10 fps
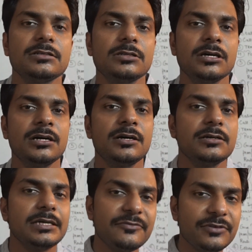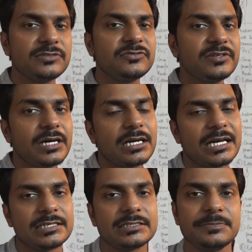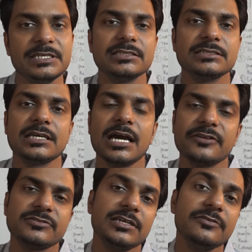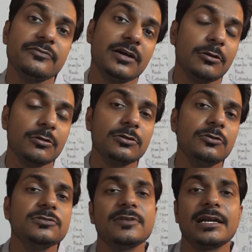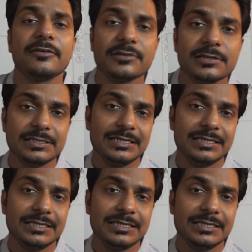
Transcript: uh, in which we are experiencing RCF while on cruise flight level.